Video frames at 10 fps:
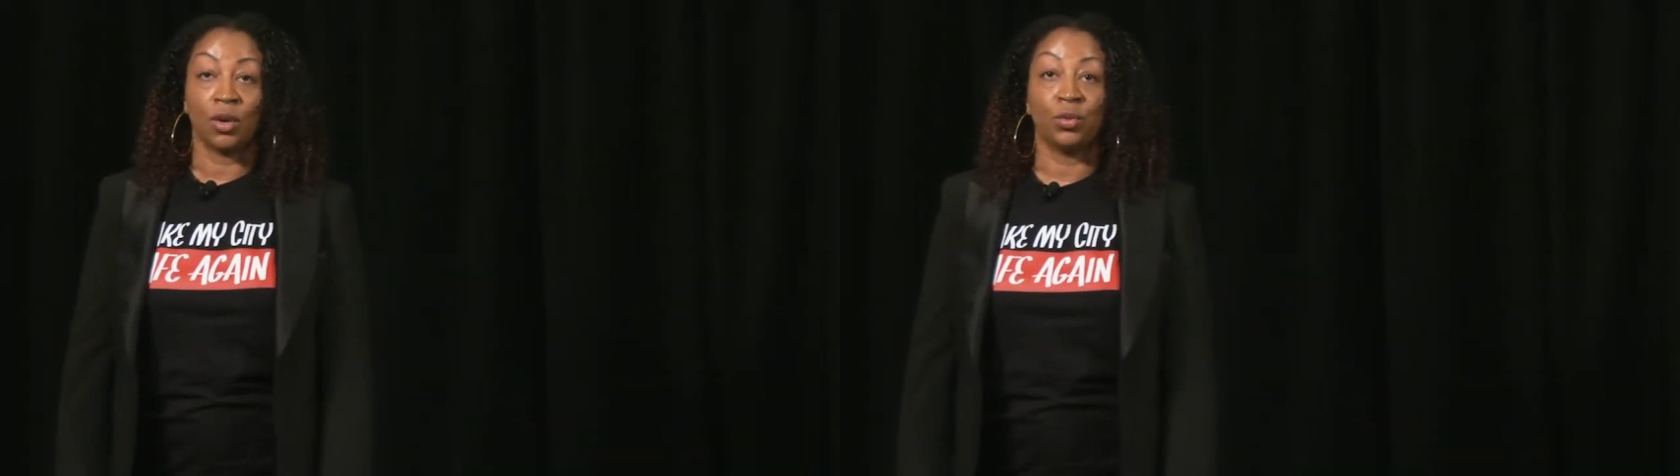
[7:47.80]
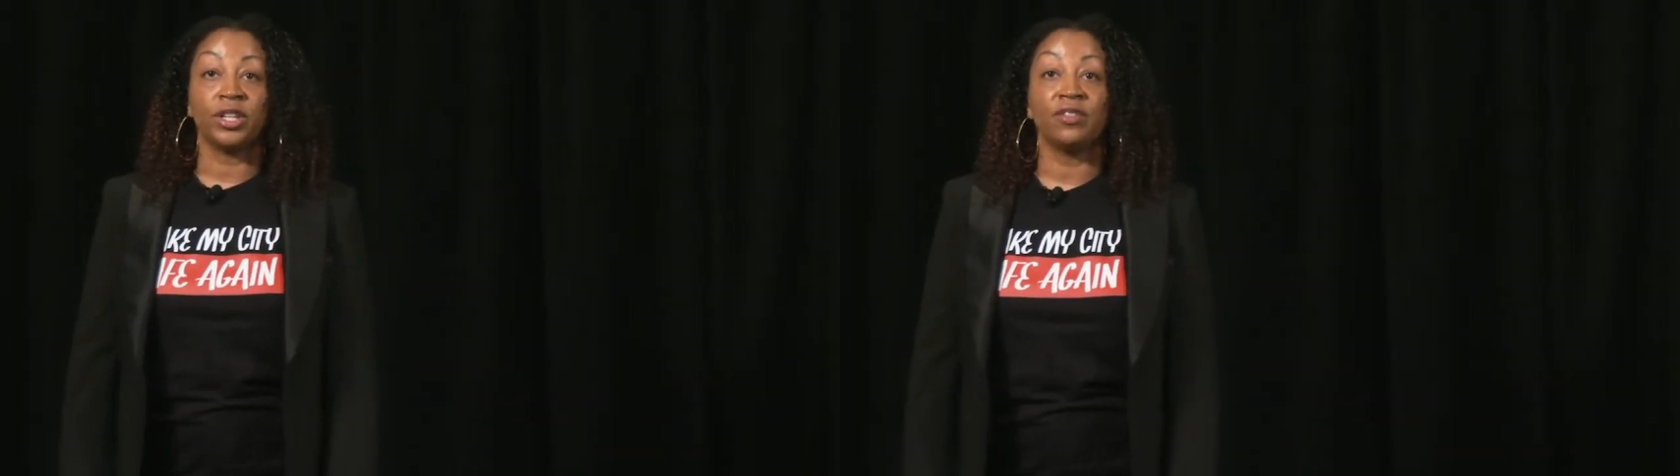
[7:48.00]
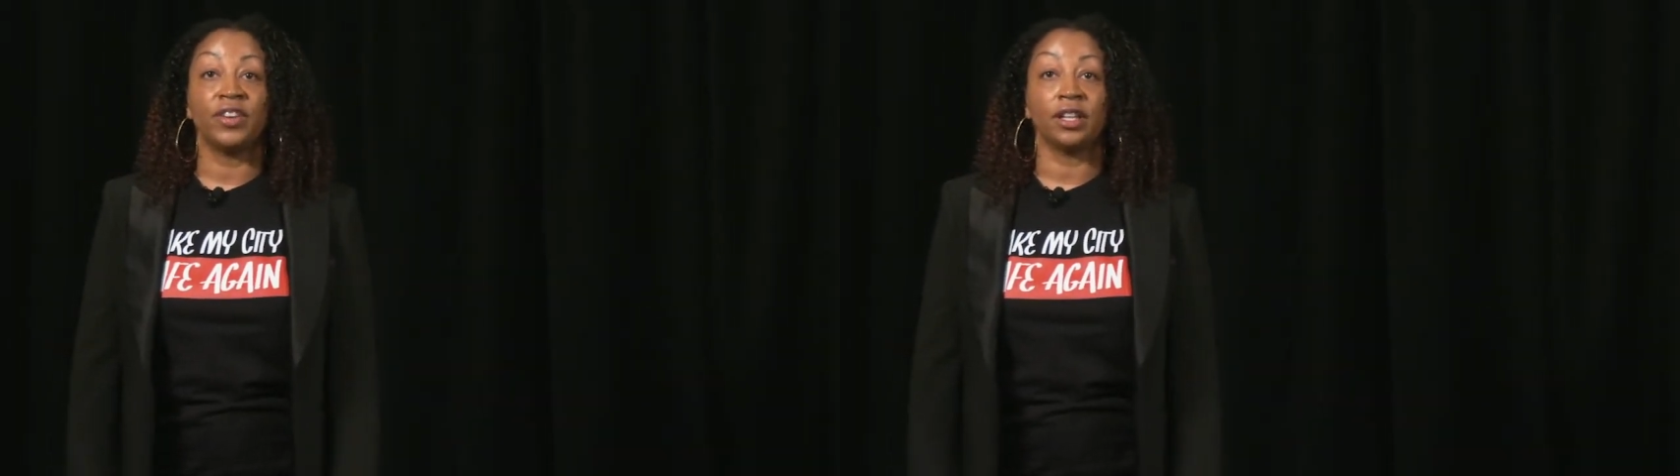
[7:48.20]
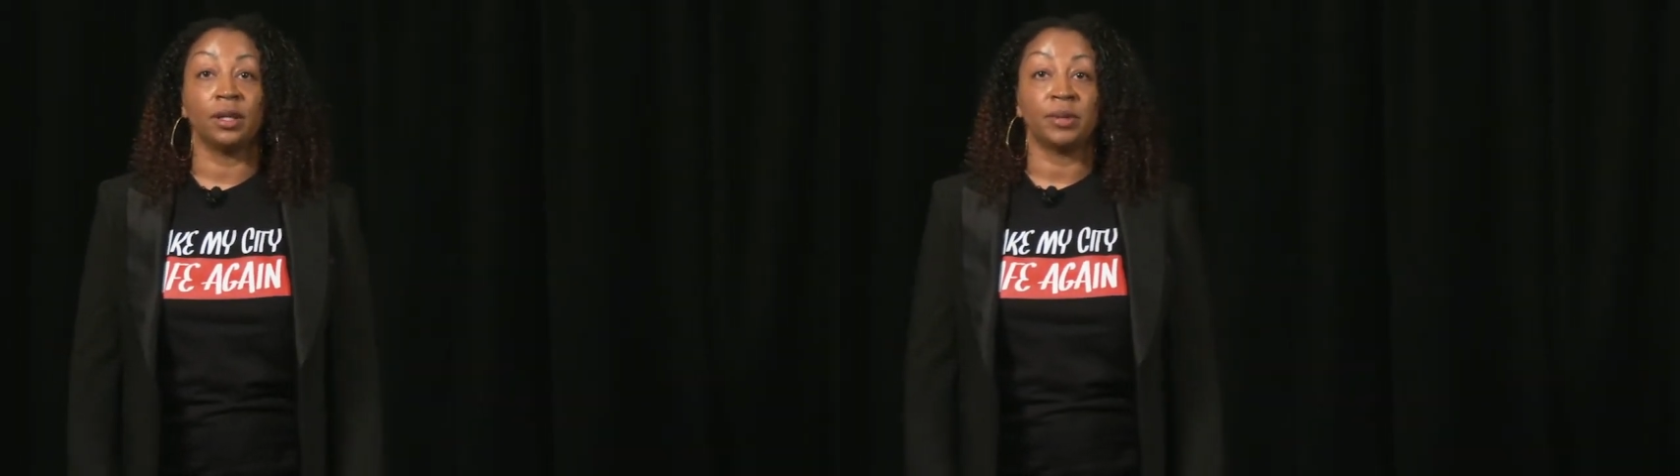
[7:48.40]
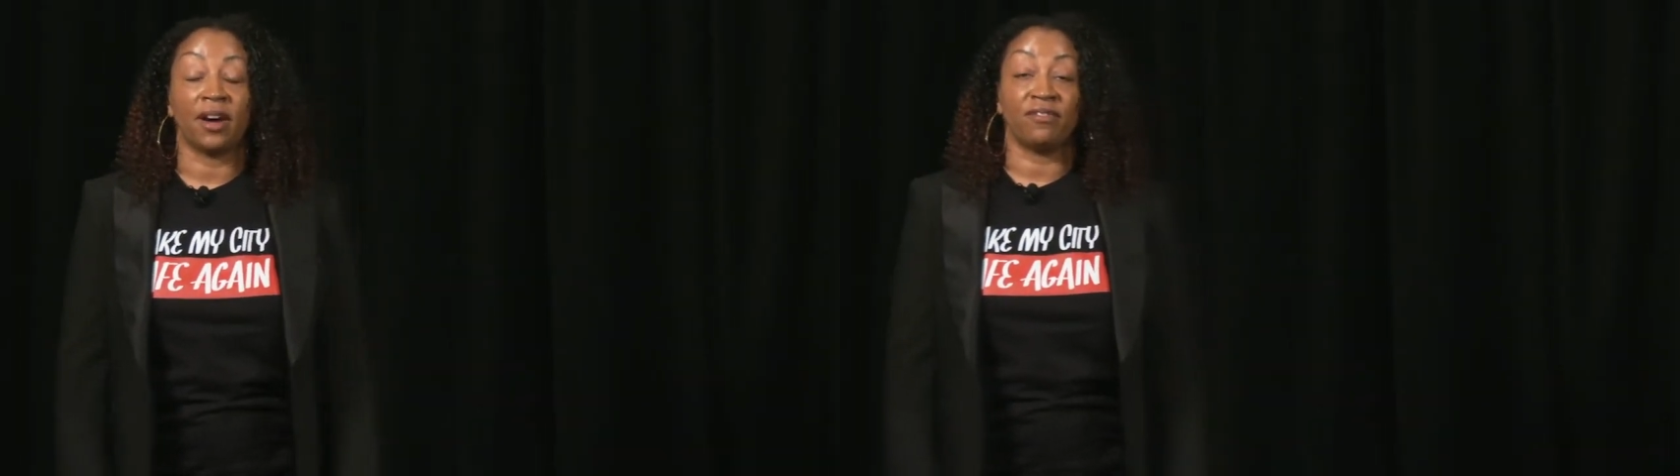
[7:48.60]
We
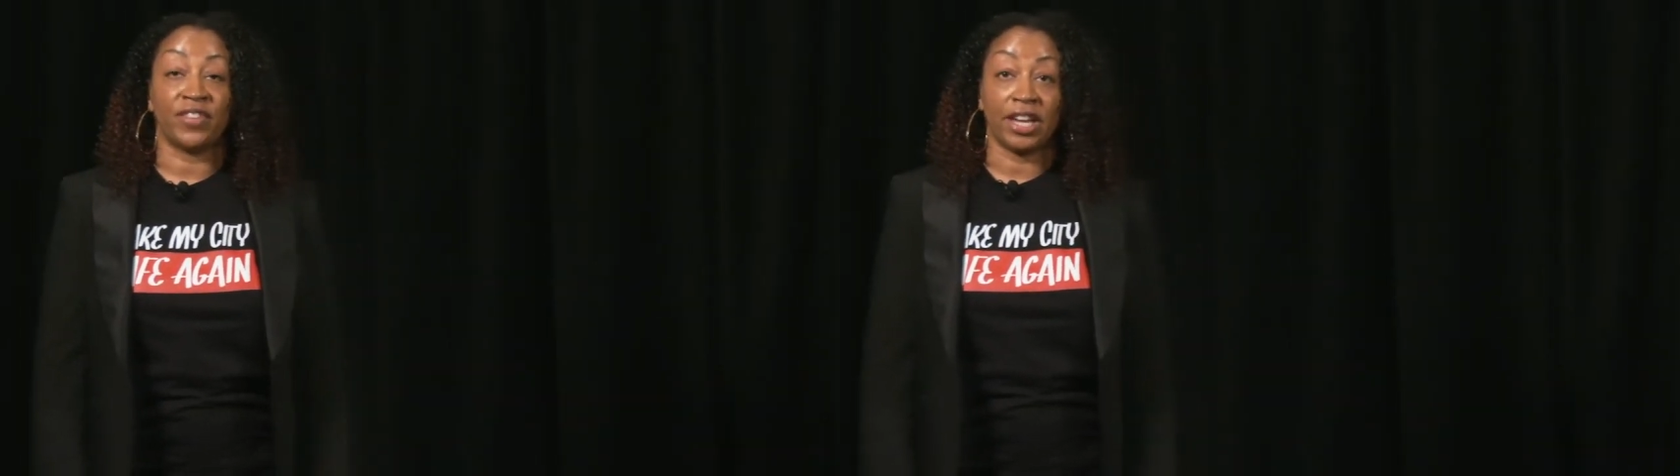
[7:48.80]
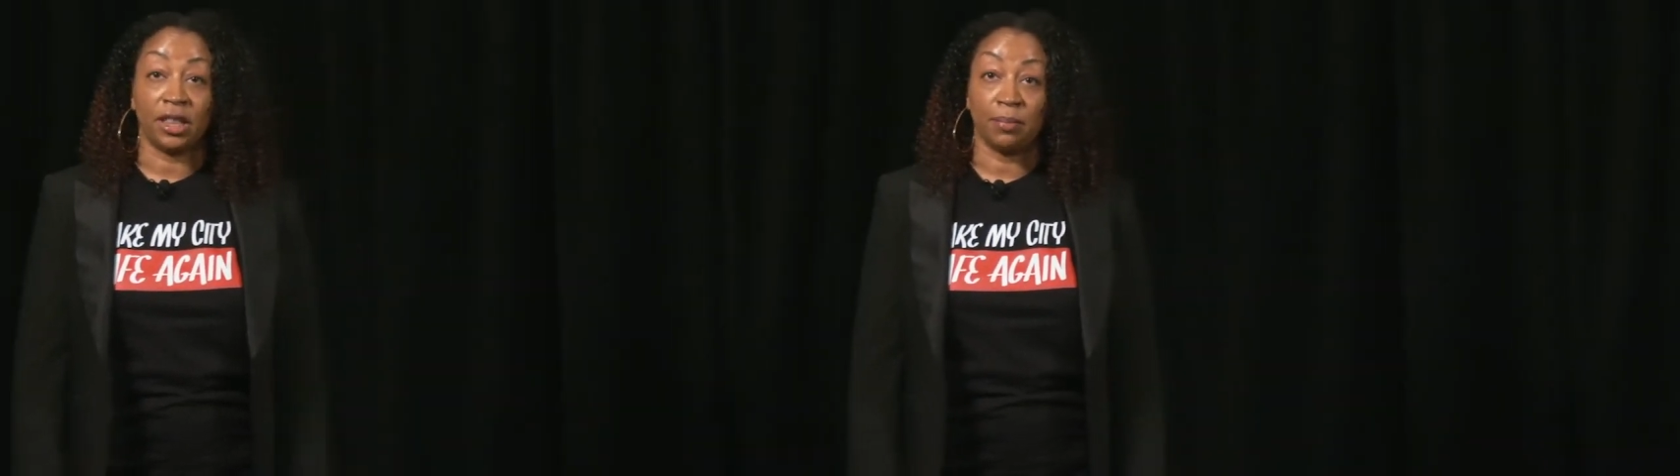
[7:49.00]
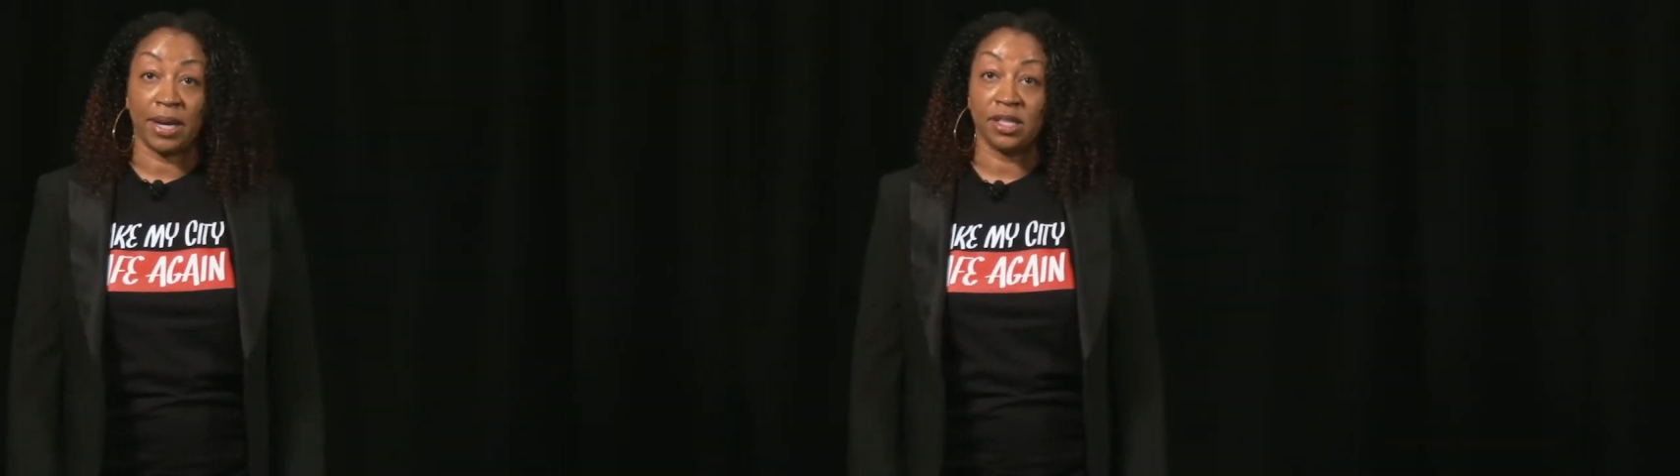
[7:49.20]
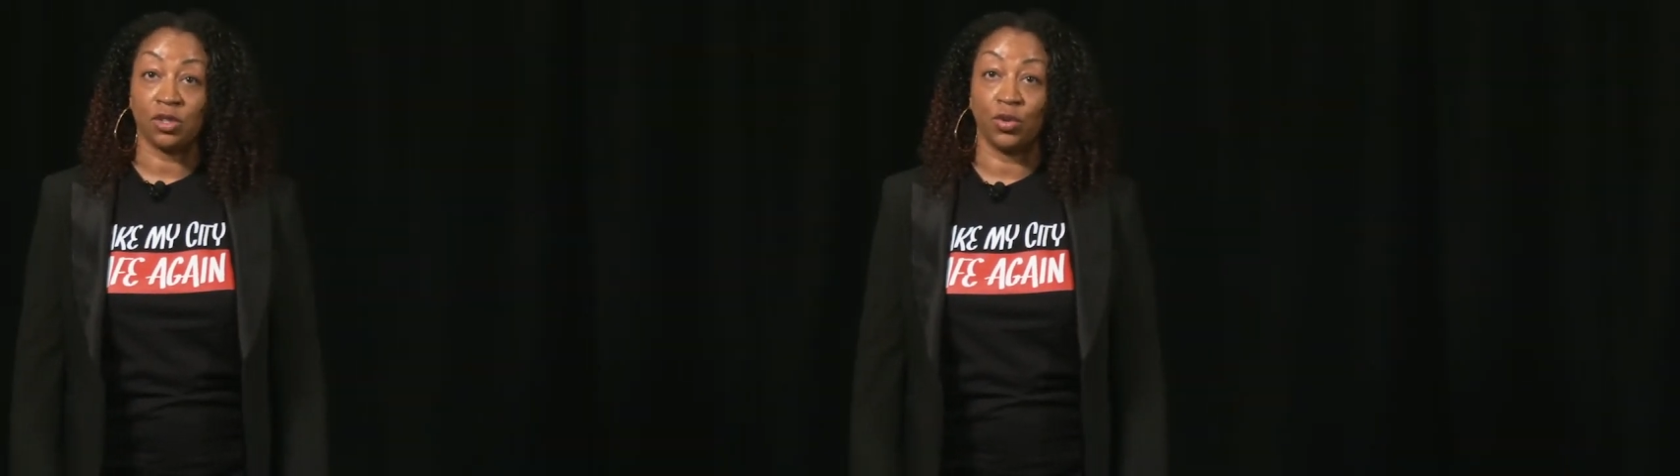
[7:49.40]
developed a faith-based